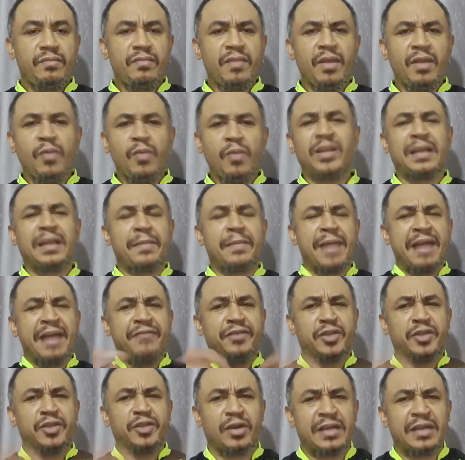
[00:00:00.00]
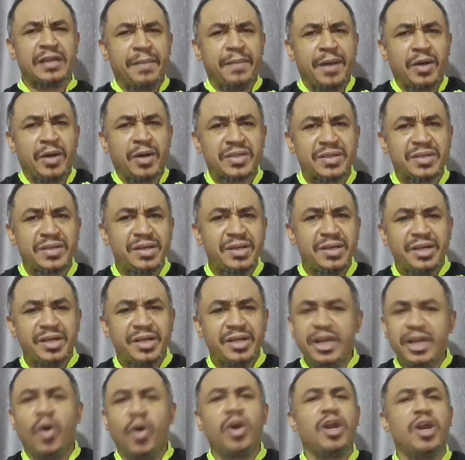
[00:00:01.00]
What am I even talking about?
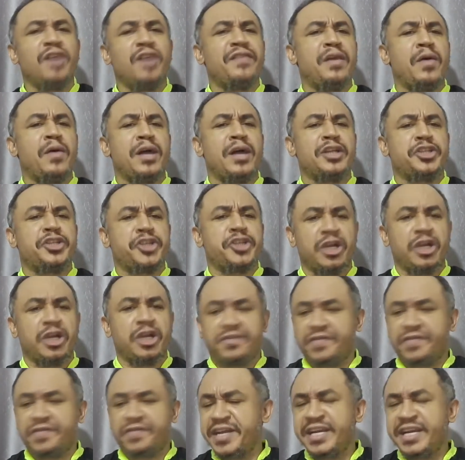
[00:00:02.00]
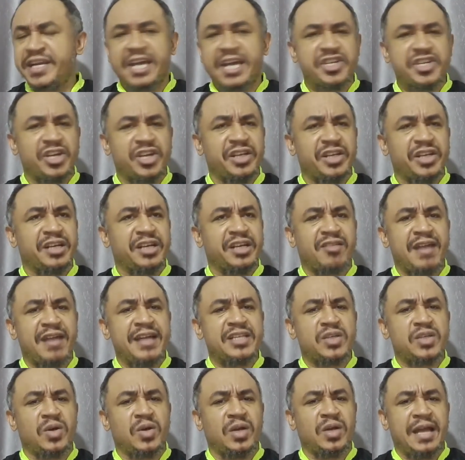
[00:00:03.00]
The whole of our church, Free Nation in
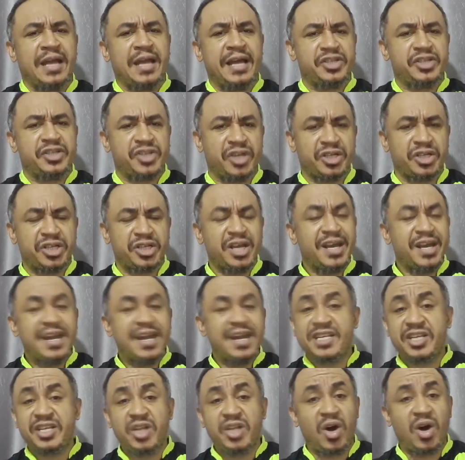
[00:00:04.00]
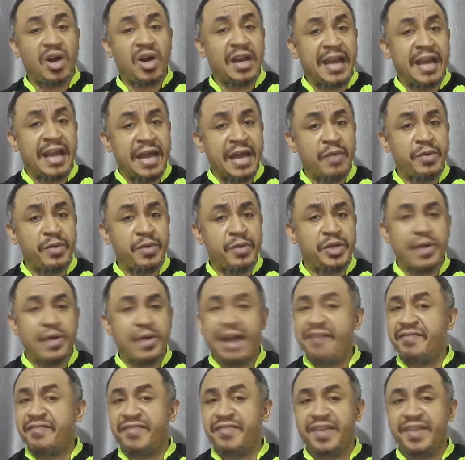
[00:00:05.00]
Christ Online Church, is it online we do
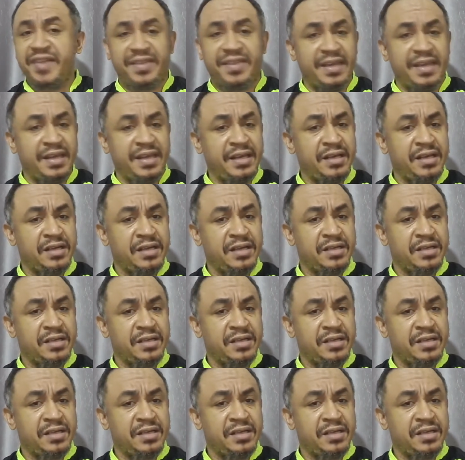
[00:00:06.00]
everything?